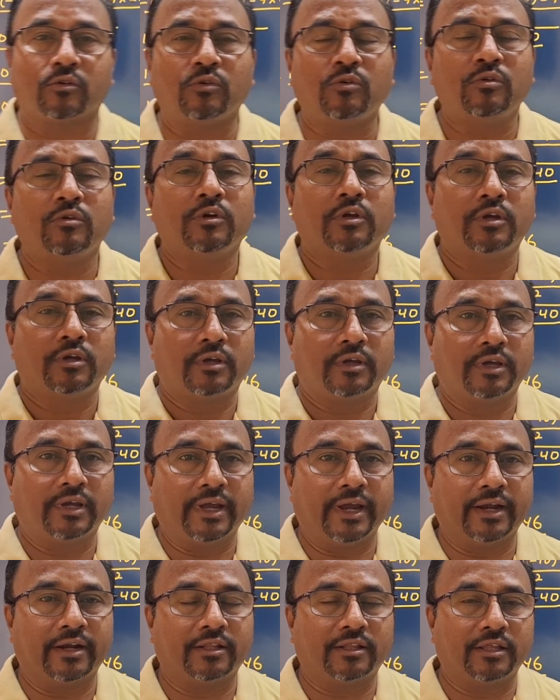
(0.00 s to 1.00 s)
to
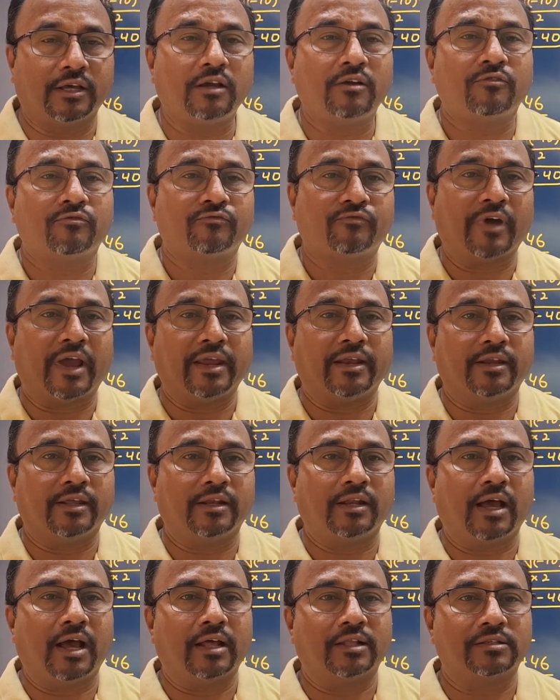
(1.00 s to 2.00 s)
get the
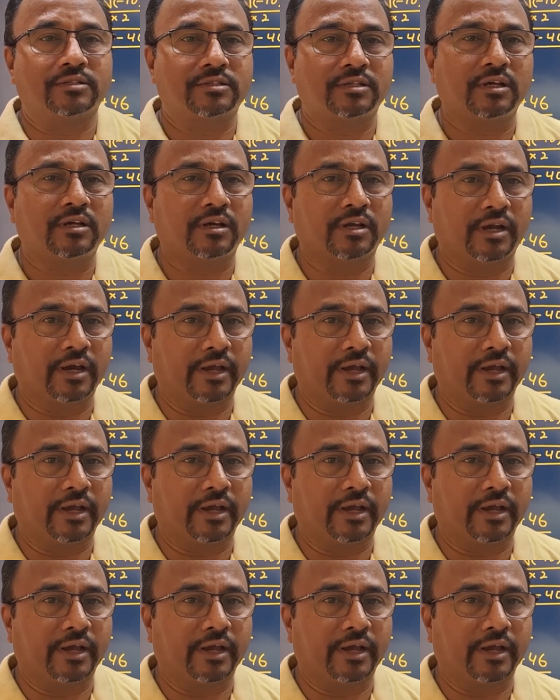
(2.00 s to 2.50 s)
final answer